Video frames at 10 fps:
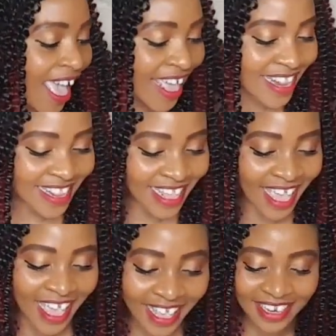And
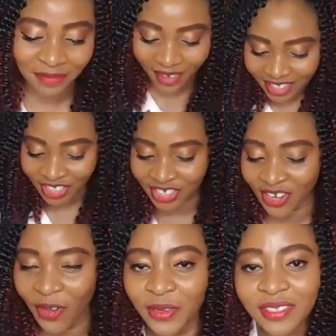then
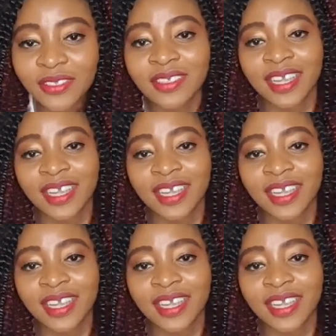she also,